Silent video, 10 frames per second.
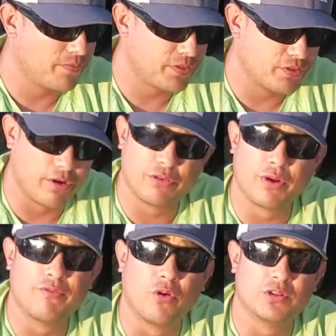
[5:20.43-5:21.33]
They're
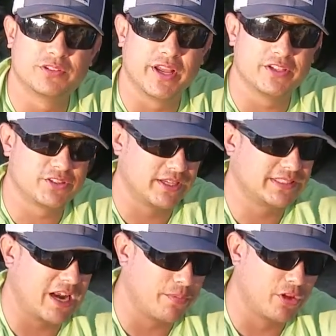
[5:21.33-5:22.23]
3/4 inch, and they
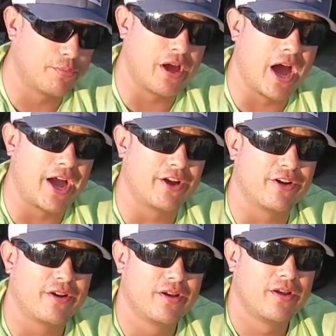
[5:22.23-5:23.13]
set up a little bit
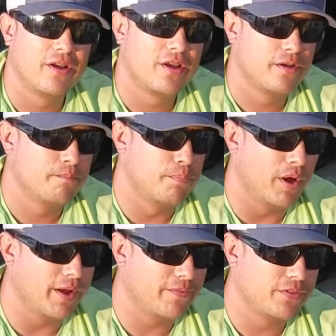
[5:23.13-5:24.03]
higher,
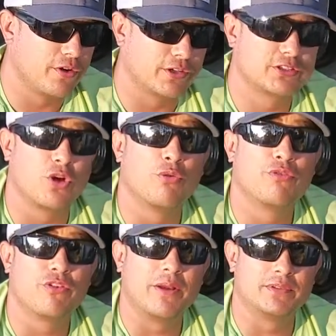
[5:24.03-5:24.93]
but they're so
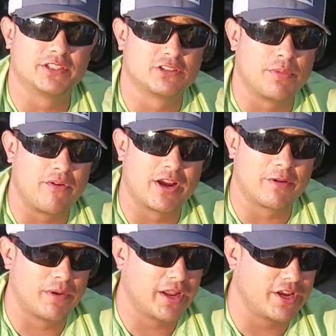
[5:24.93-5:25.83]
flimsy. So my
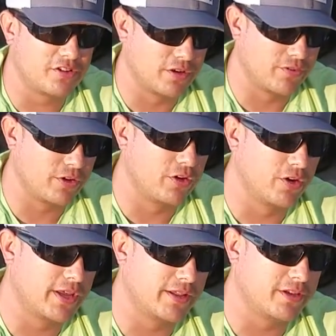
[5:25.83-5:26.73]
recommendation, if you're
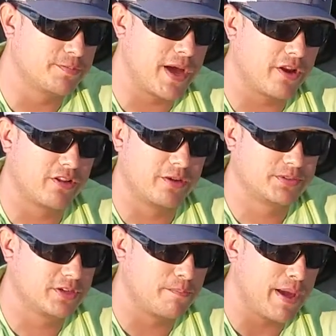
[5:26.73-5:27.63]
gonna get these paddle
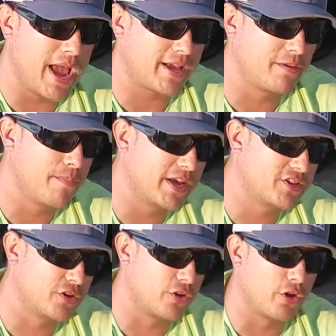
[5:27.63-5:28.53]
clips in the back, make
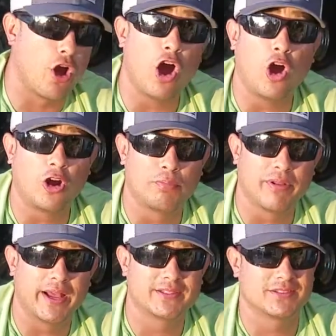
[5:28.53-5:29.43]
sure that the hard
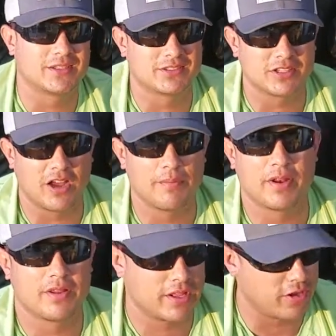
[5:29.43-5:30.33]
plastic, not the soft,
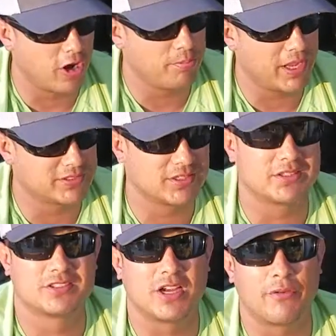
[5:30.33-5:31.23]
hard plastic, not
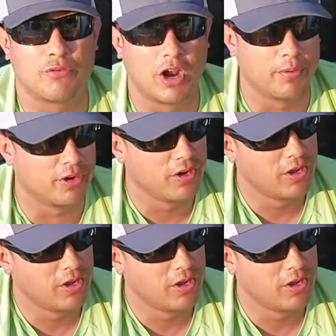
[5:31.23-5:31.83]
the soft rubber,